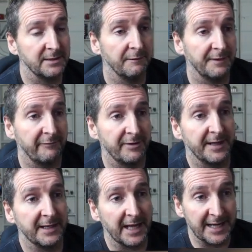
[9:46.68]
off and
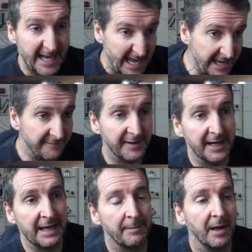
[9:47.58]
everything, and
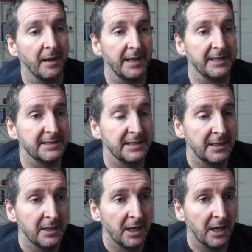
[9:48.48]
evenly apply it.
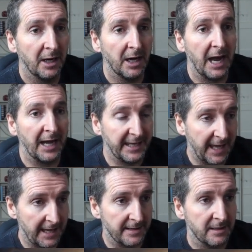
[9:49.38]

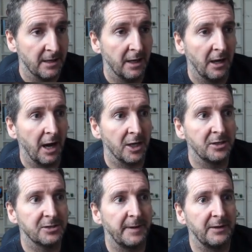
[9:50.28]
Again, I
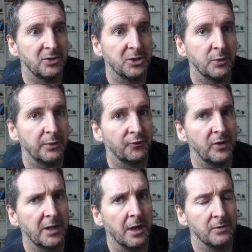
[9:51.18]
used about 2 or
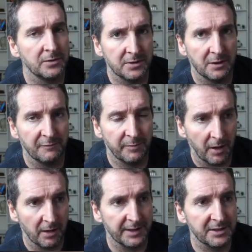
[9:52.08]
3 coats of
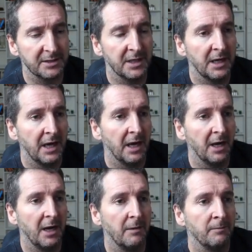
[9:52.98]
polish.
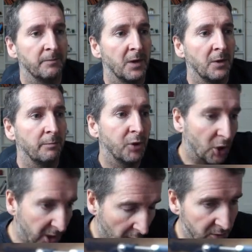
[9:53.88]

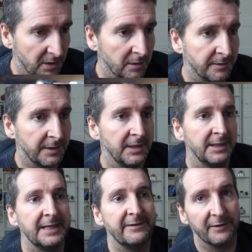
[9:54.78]
Put a coat on,
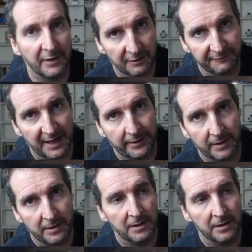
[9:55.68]
leave it half an hour,